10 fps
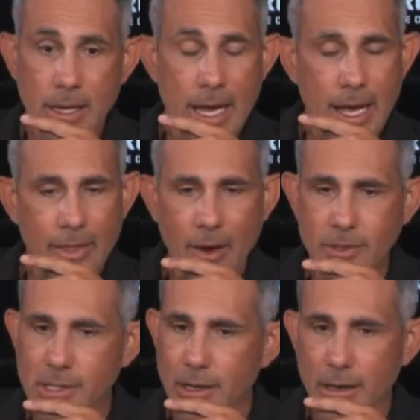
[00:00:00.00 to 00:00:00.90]
Yeah, that
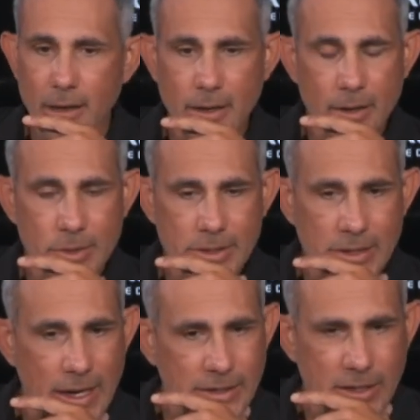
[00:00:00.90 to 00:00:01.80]
was a
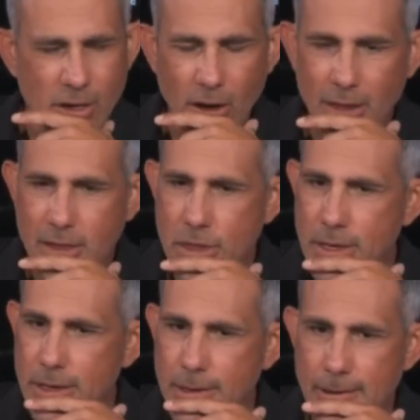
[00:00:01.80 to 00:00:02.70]
dicey call, I
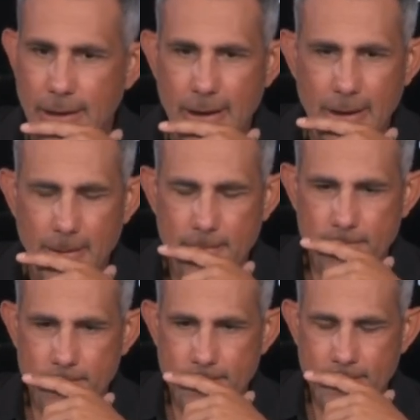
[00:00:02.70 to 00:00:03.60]
think.
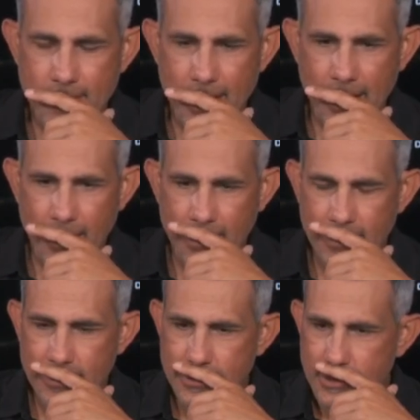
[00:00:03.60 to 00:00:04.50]

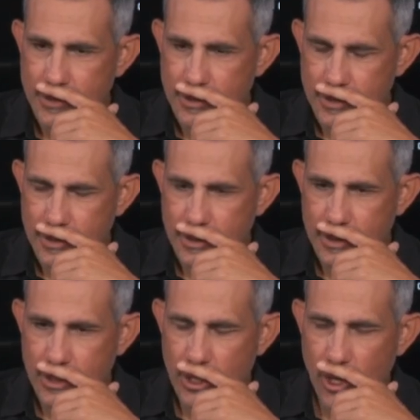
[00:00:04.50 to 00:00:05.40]
And,
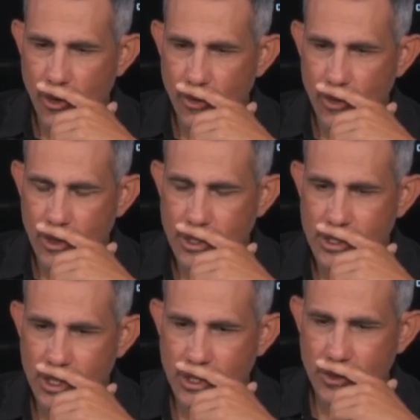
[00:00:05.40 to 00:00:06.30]
you know, the
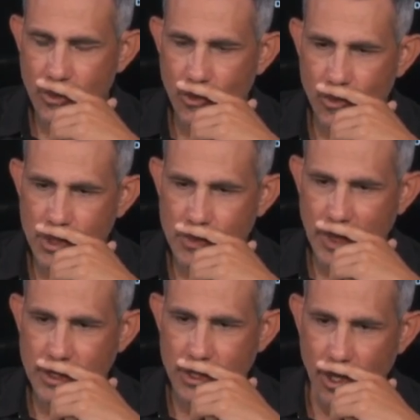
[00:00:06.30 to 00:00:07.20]
decision was
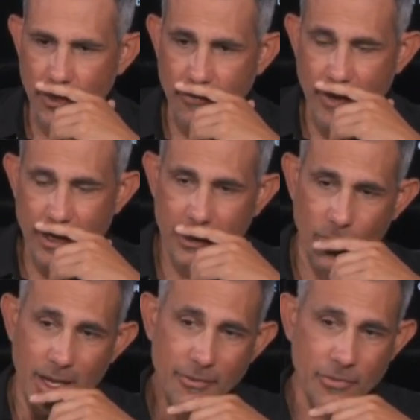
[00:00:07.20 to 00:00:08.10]
based on the fact that
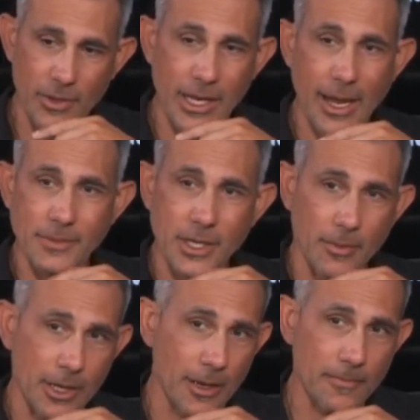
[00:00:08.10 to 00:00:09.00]
we have three games
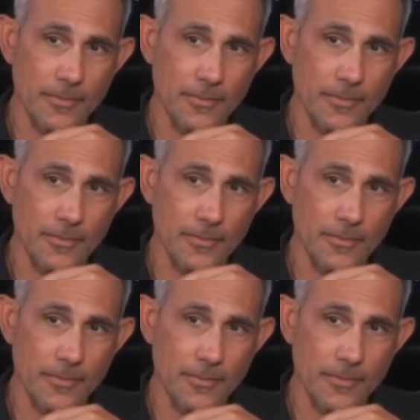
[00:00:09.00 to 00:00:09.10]
coming up.